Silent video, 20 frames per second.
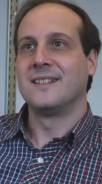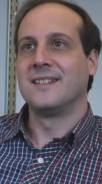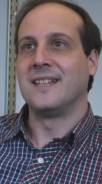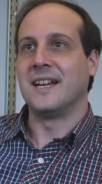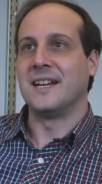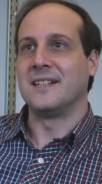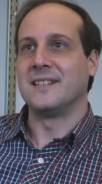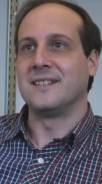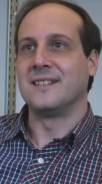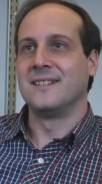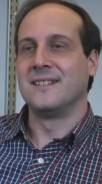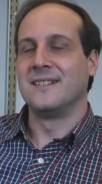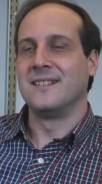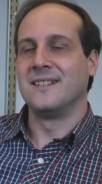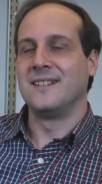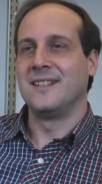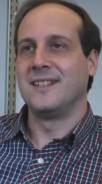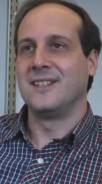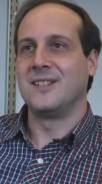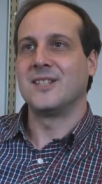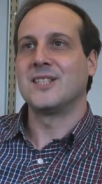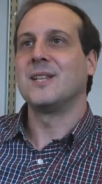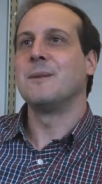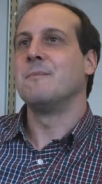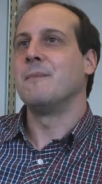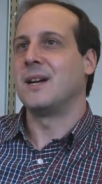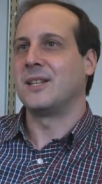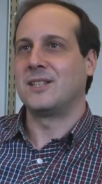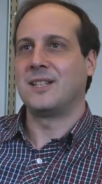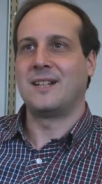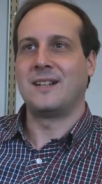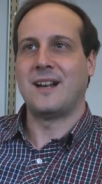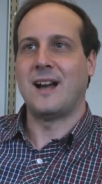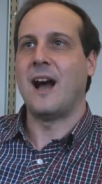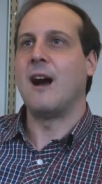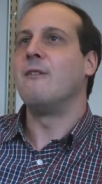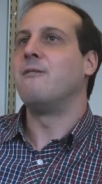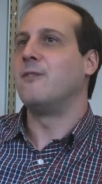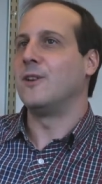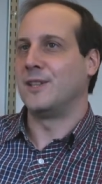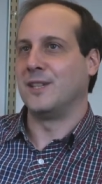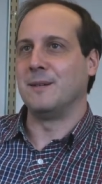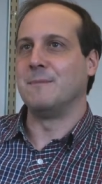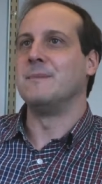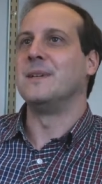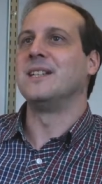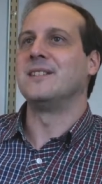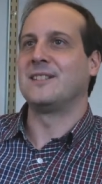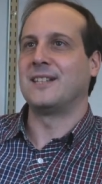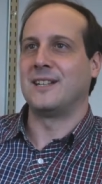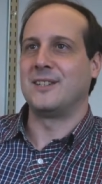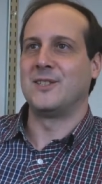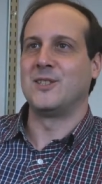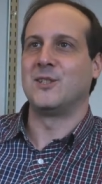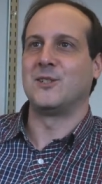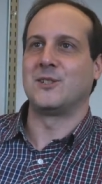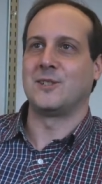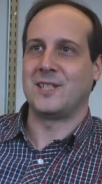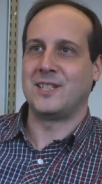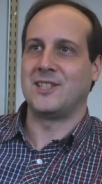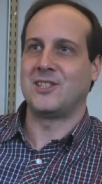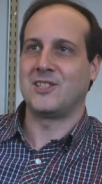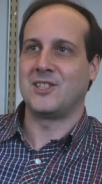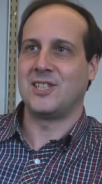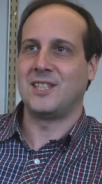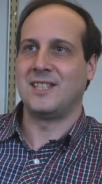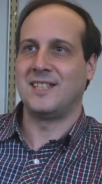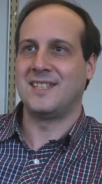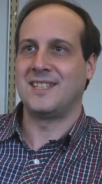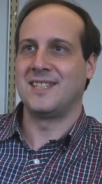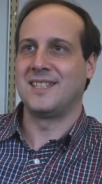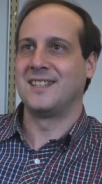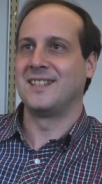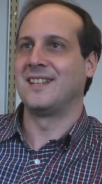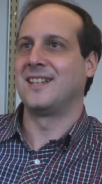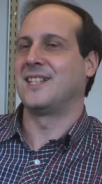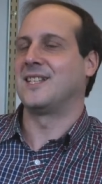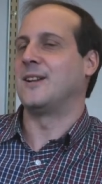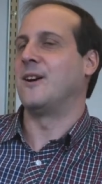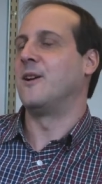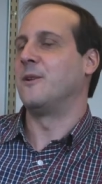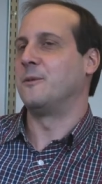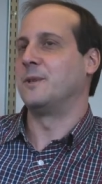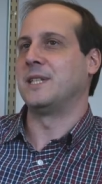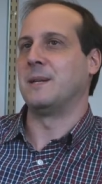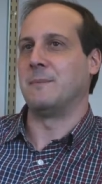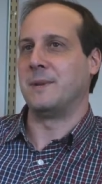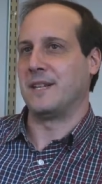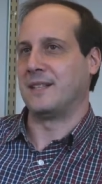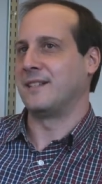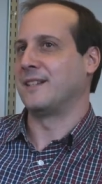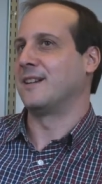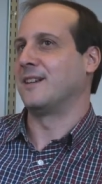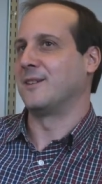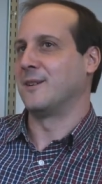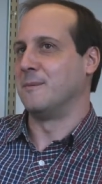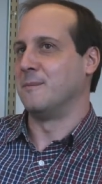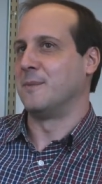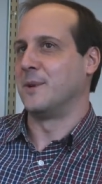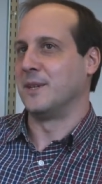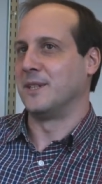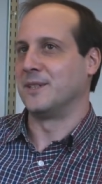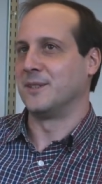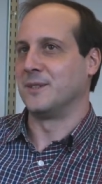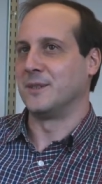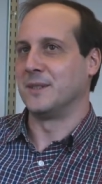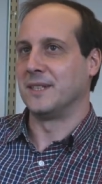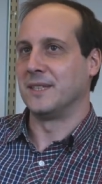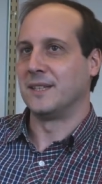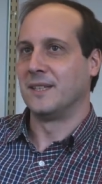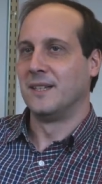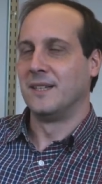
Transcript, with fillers: that it doesn't matter how fundamental your research is, there is always a practical component to it.